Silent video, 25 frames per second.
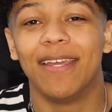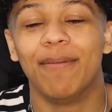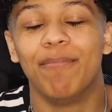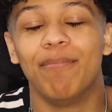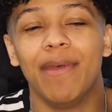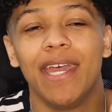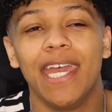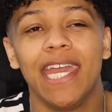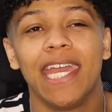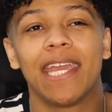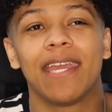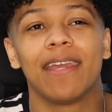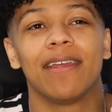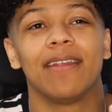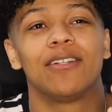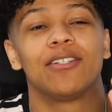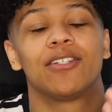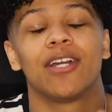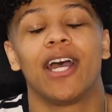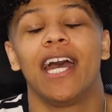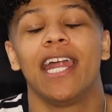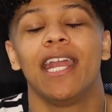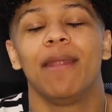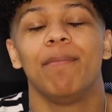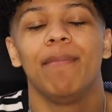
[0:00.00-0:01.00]

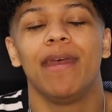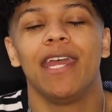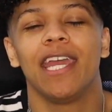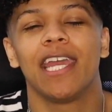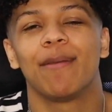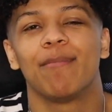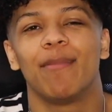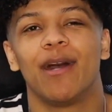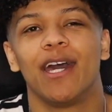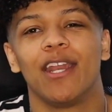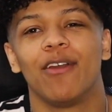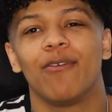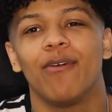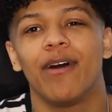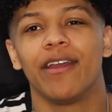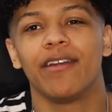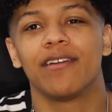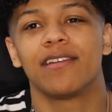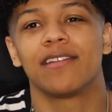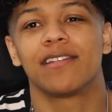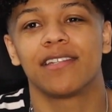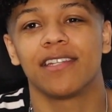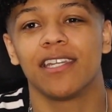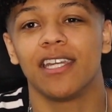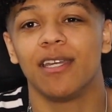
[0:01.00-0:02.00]
Trying to make money while
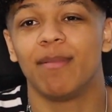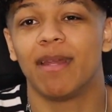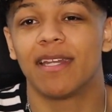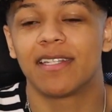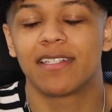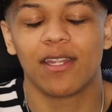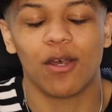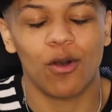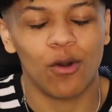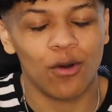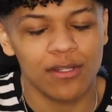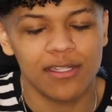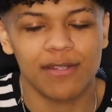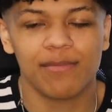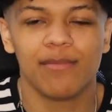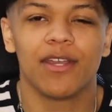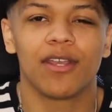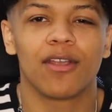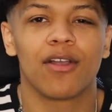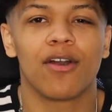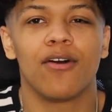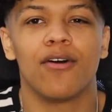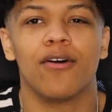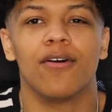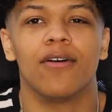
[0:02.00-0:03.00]
you're asleep. That's the
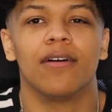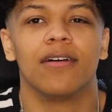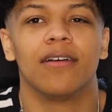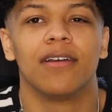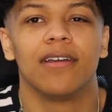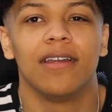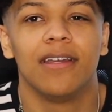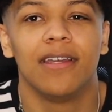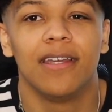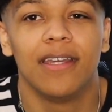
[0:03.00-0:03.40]
ultimate goal.